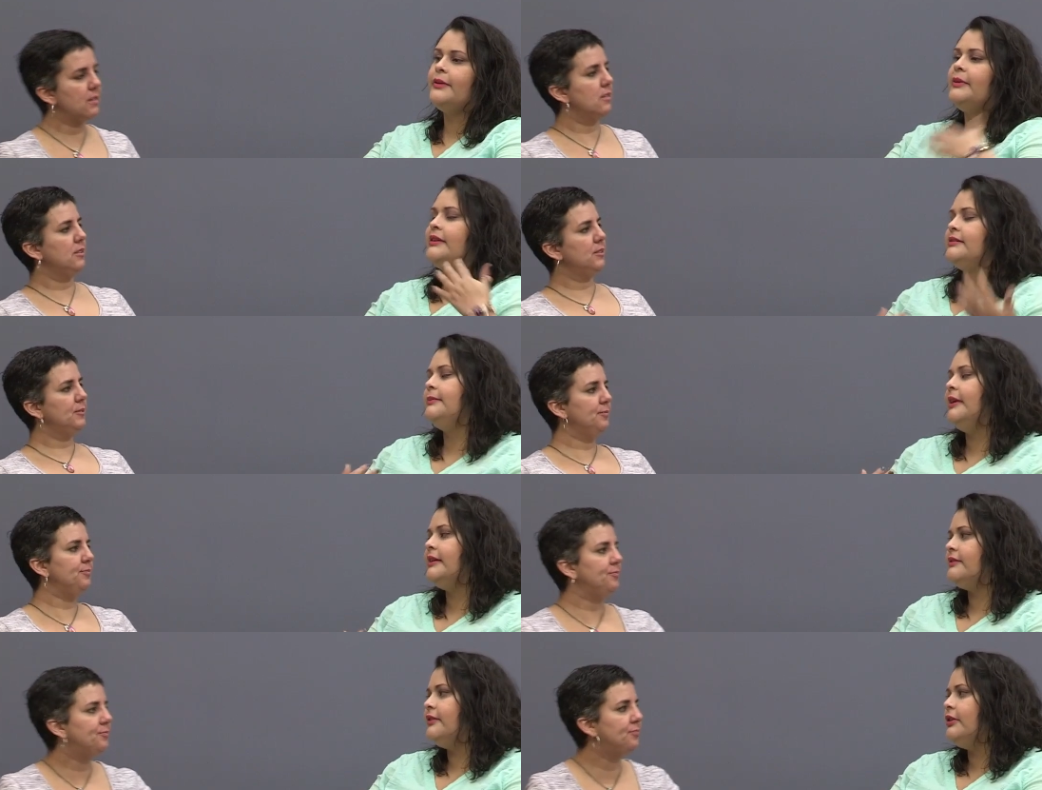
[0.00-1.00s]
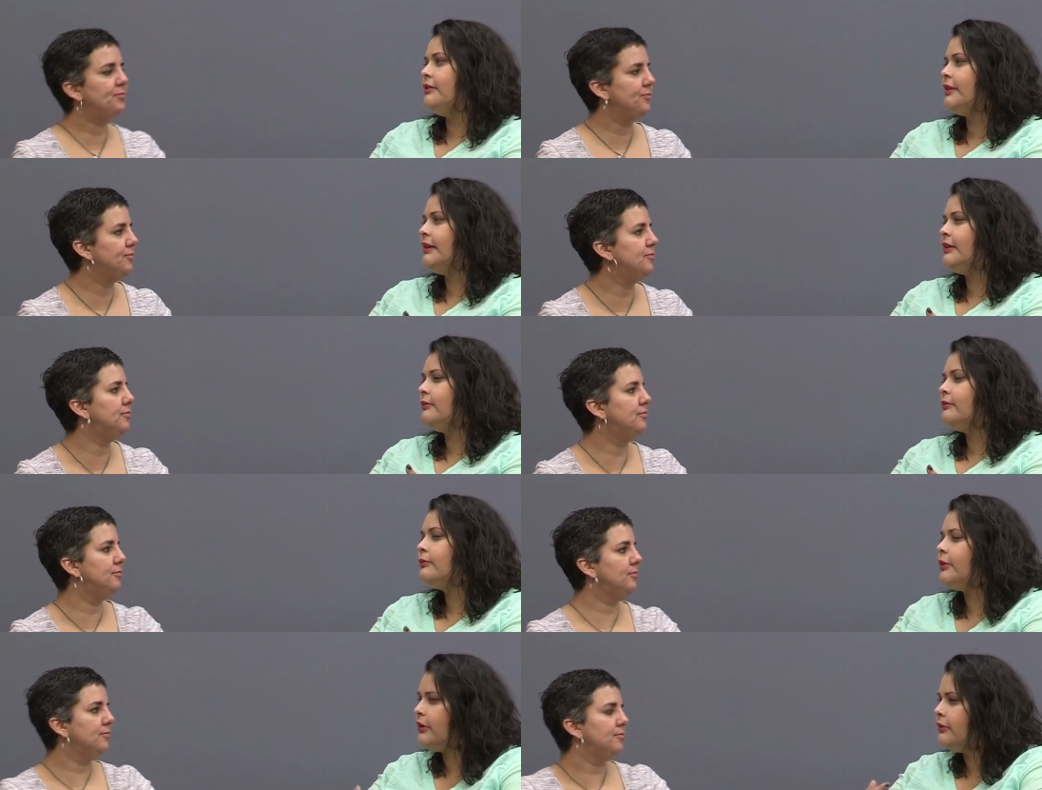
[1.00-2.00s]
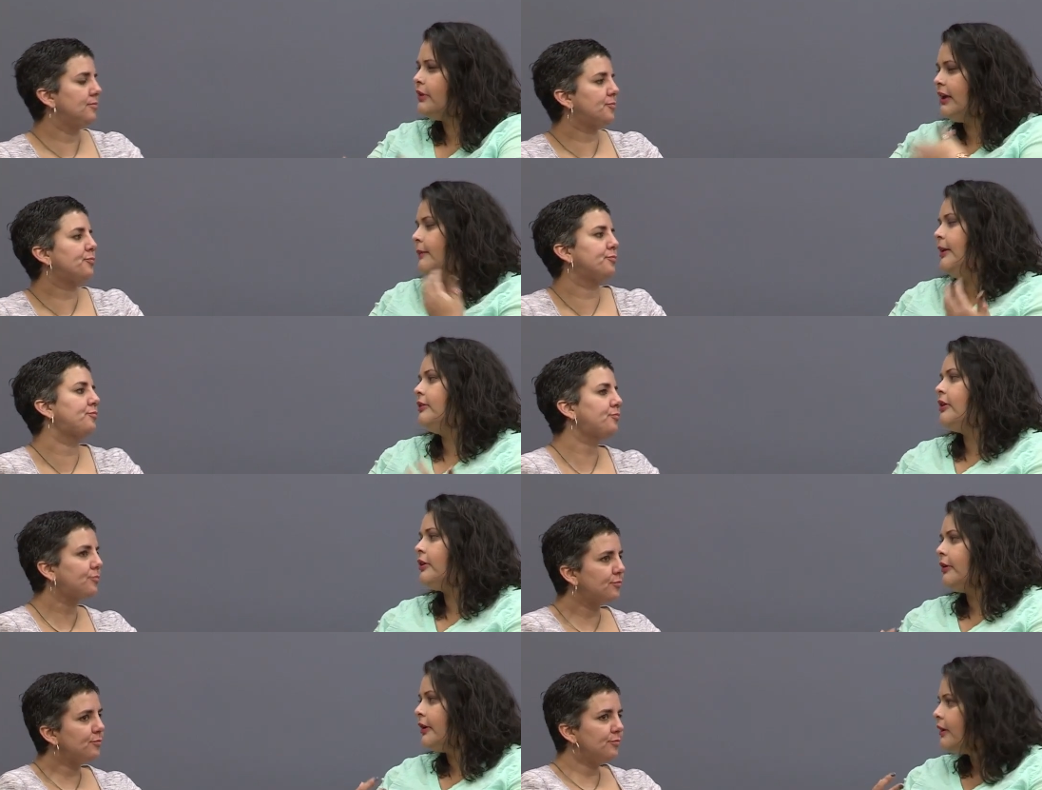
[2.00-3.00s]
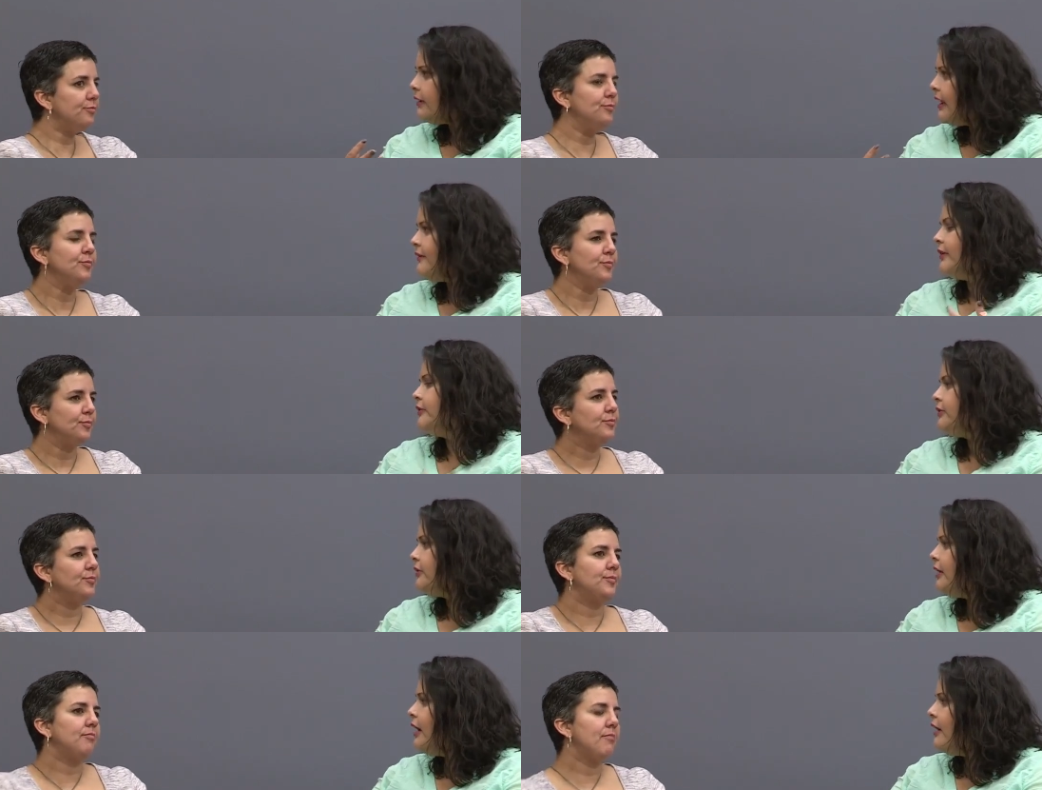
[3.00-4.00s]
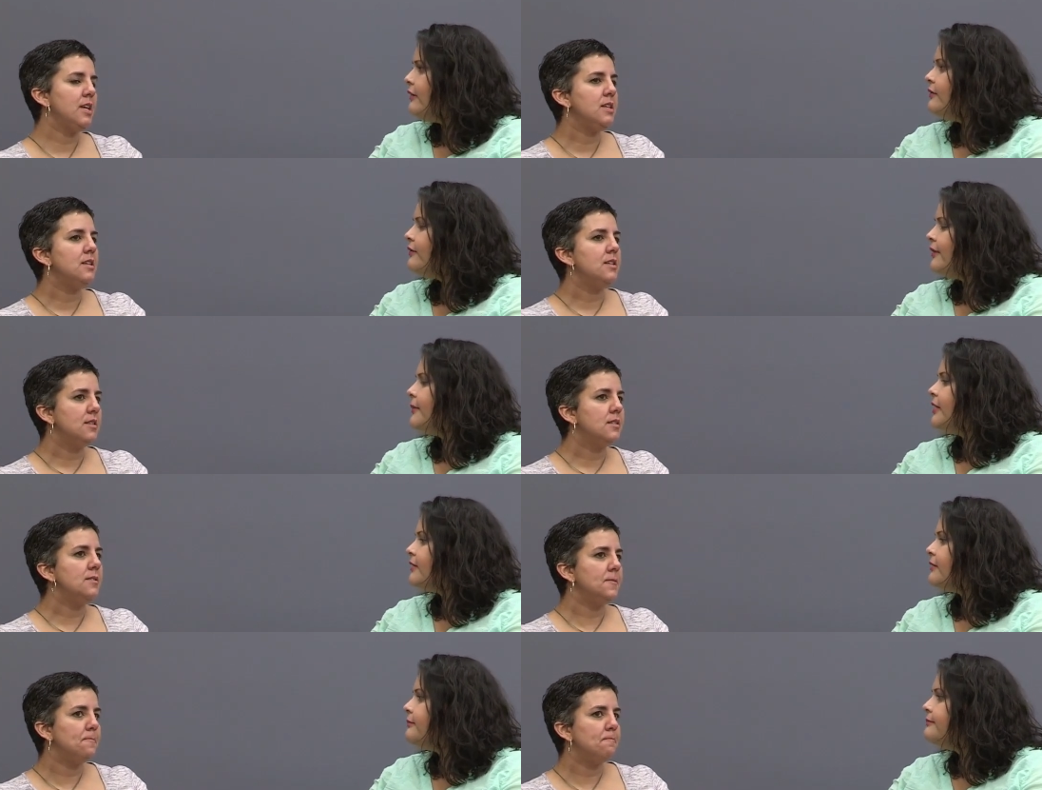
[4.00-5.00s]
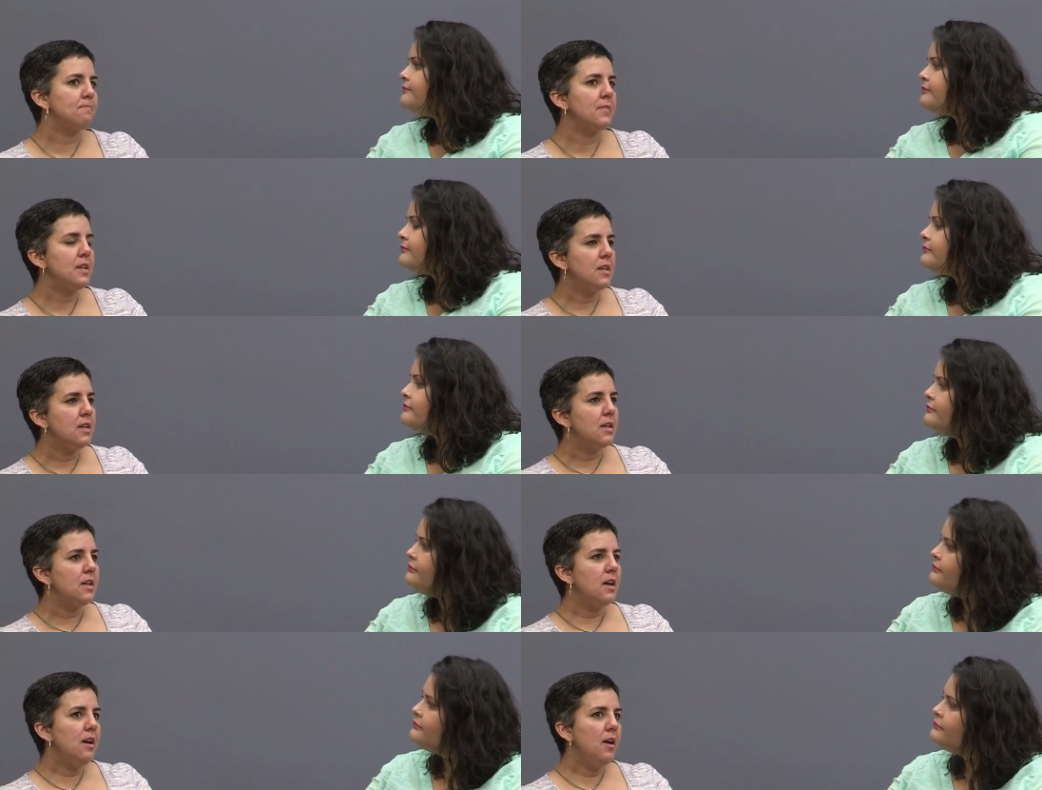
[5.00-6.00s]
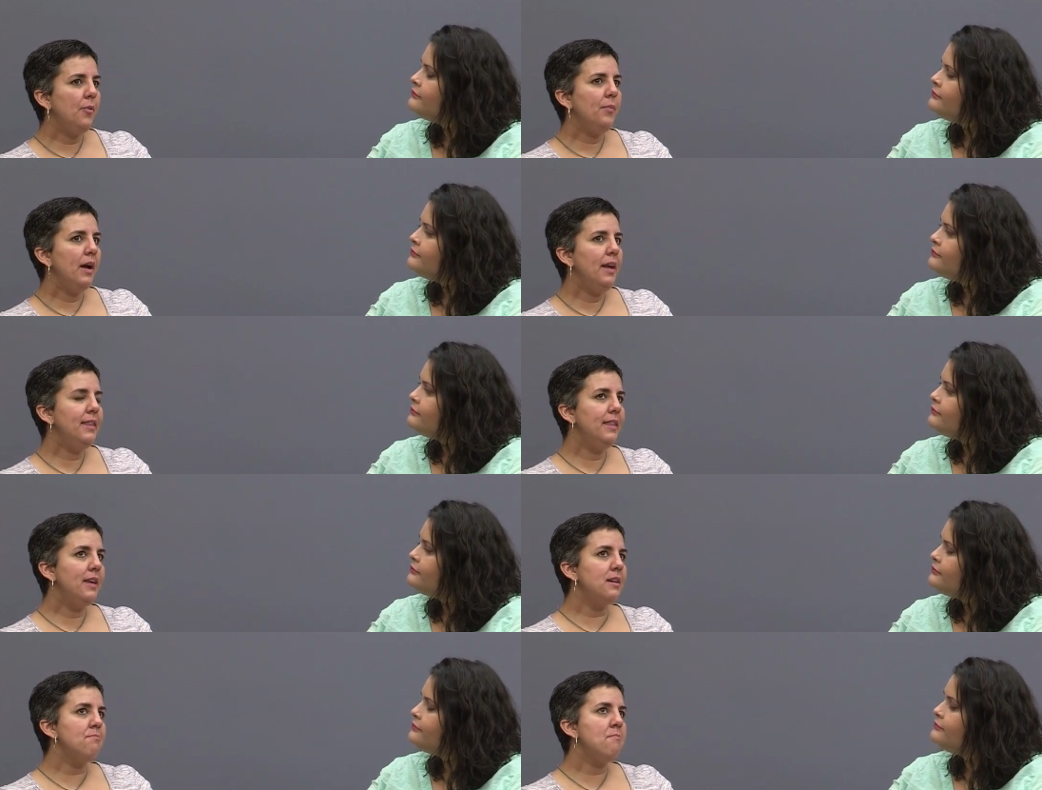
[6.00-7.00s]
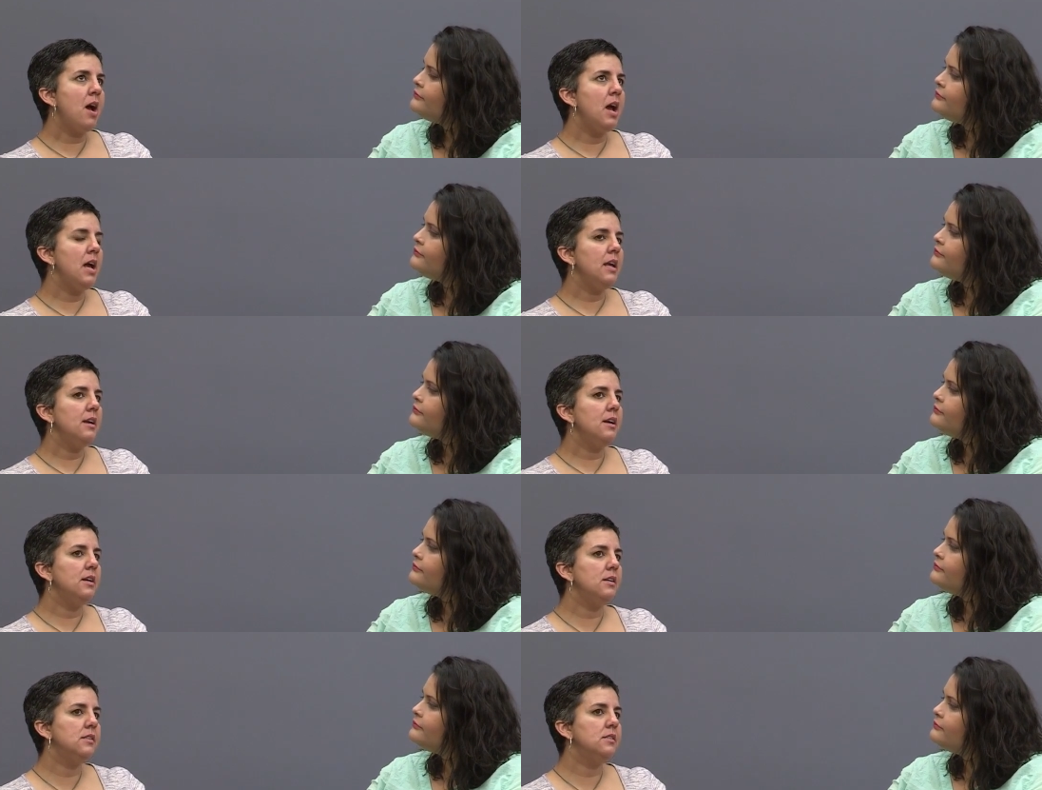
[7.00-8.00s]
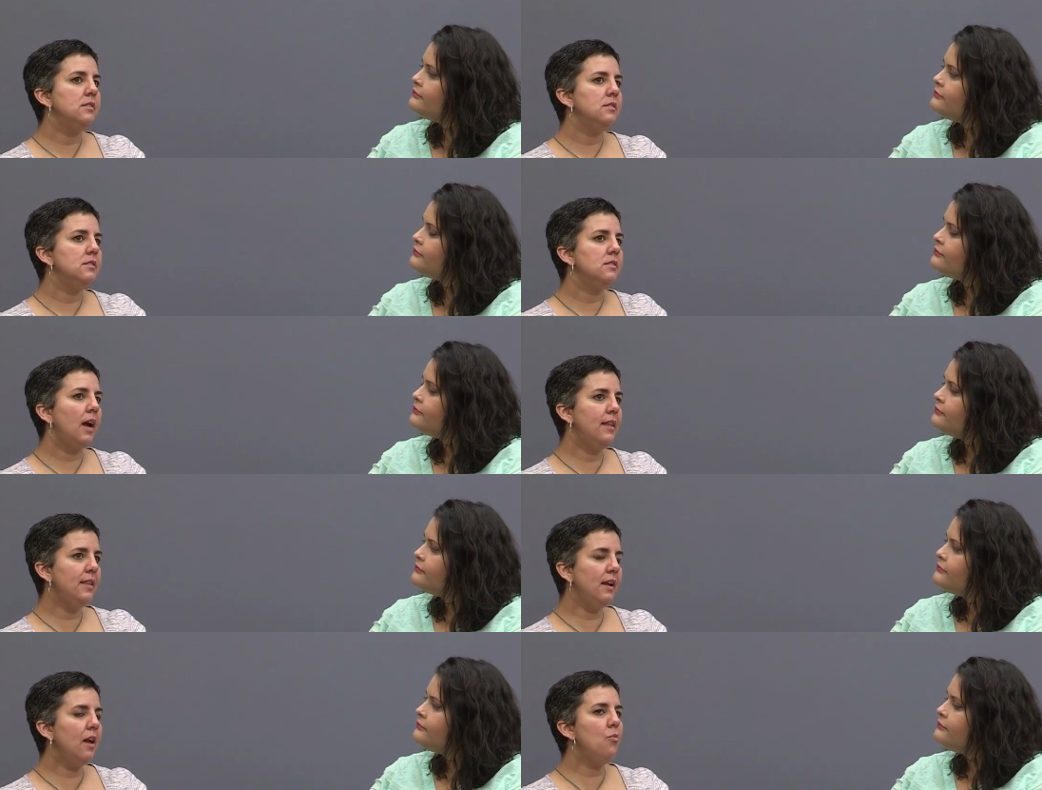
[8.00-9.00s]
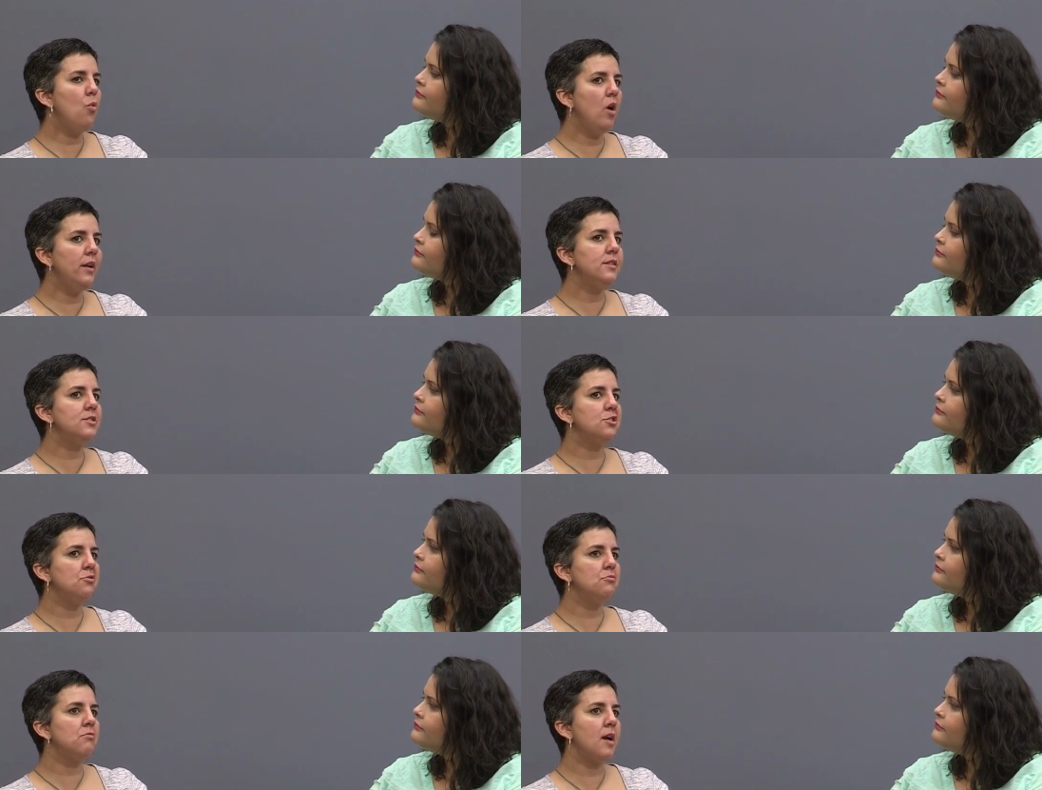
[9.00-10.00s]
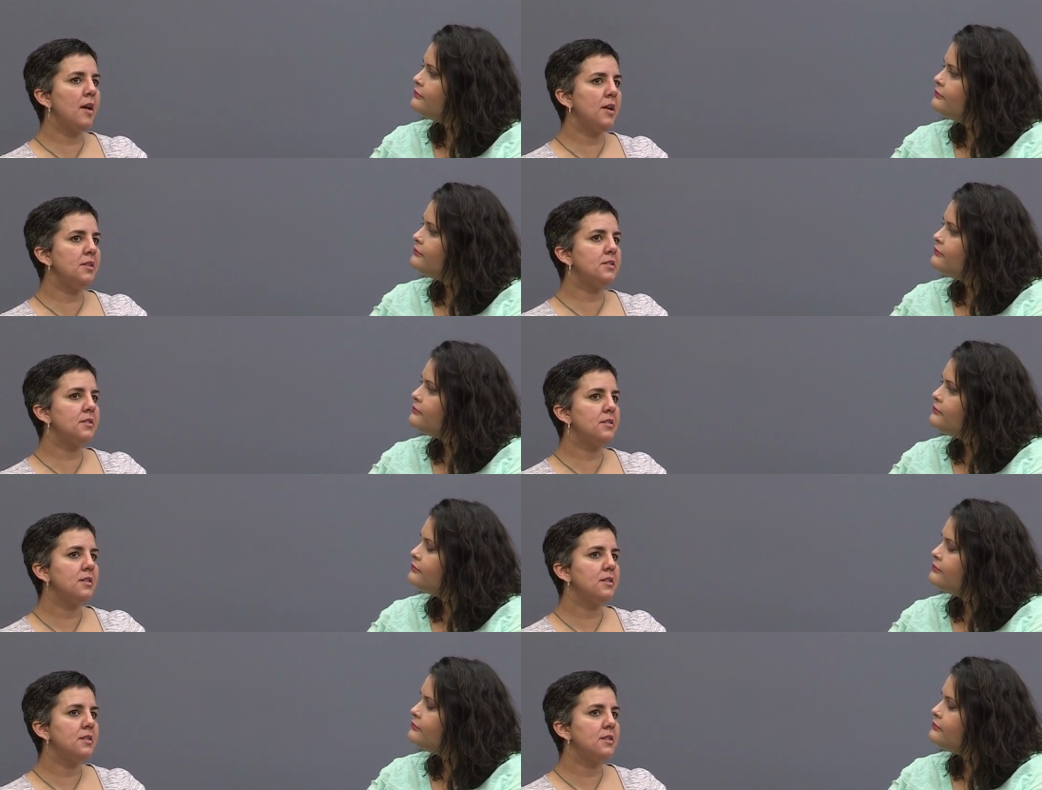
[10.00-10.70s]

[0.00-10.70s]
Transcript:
Speaker 1: feminism has evolved, and what do you think about our current evolution of feminism?
Speaker 2: Um, I think my, I think I wanted to write,